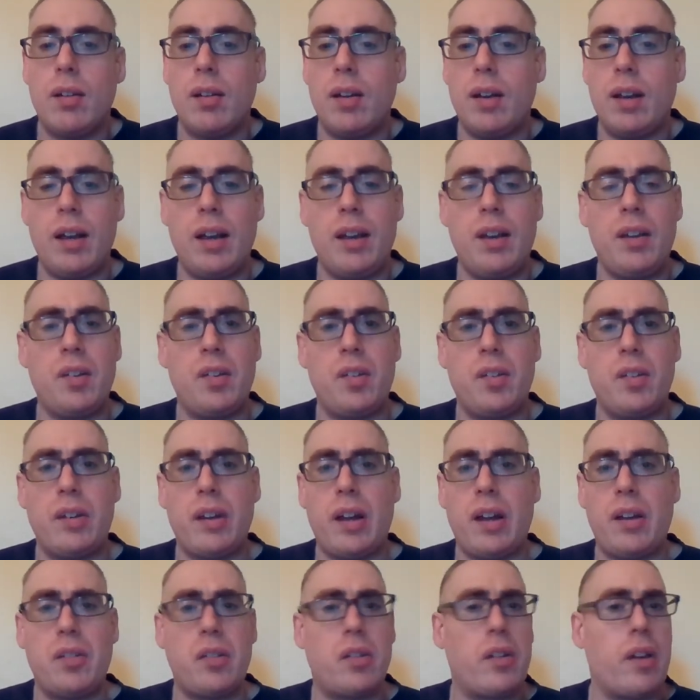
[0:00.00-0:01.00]
is
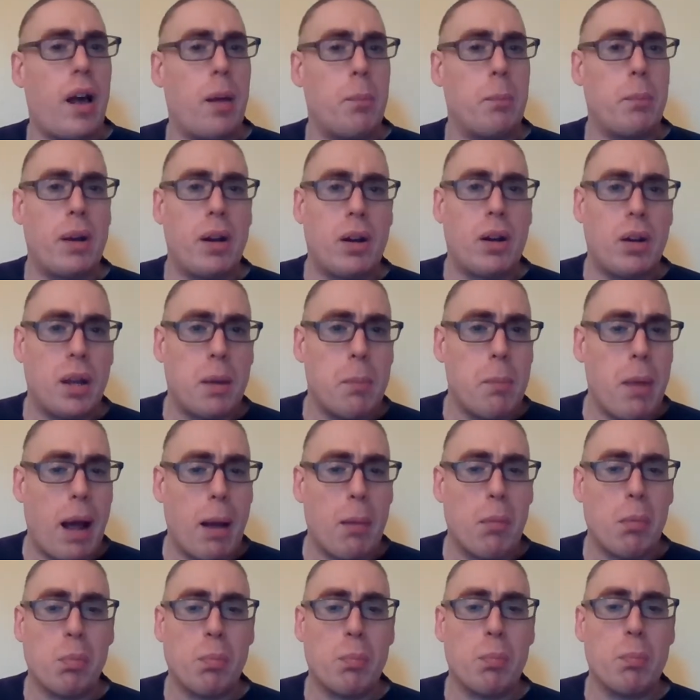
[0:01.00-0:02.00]
it's not merely
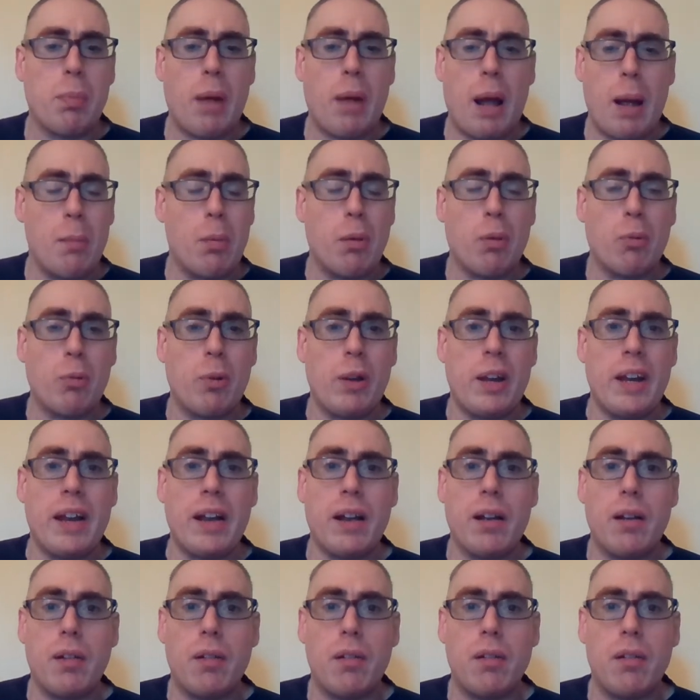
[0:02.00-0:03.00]
Bible, Bible reading,
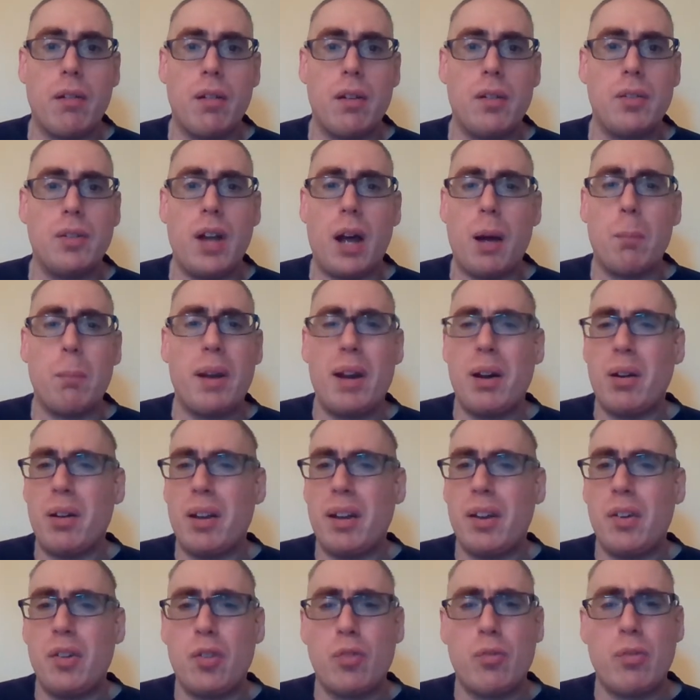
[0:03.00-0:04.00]
not merely
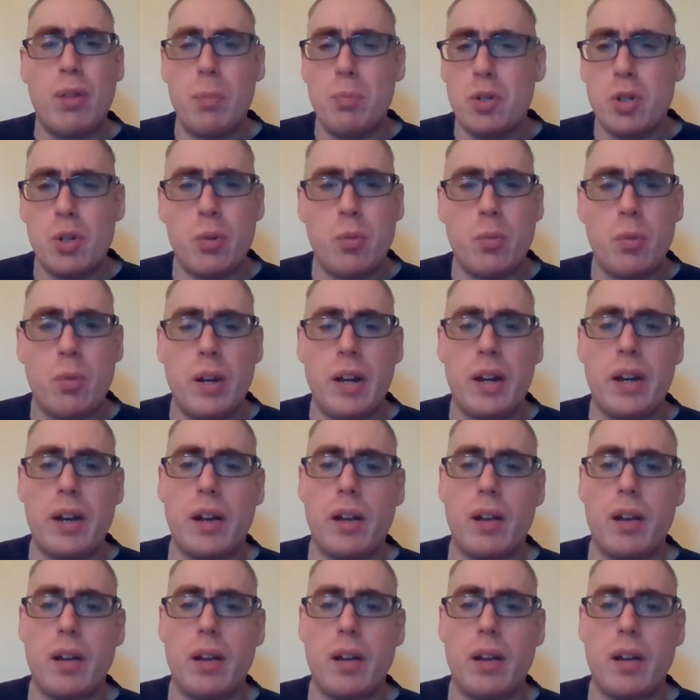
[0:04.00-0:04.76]
scripture reading.